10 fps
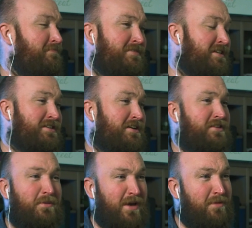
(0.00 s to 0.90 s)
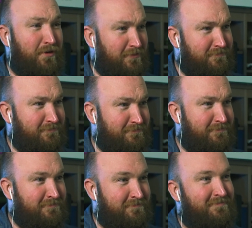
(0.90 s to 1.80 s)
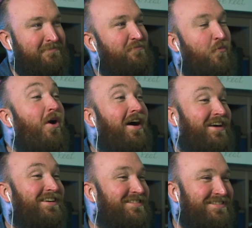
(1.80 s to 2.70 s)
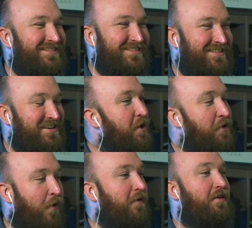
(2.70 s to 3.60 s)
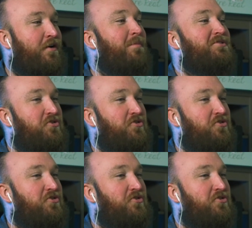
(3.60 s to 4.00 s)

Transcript: Disgusting. In people. Over a year. Why? Corn on the cob is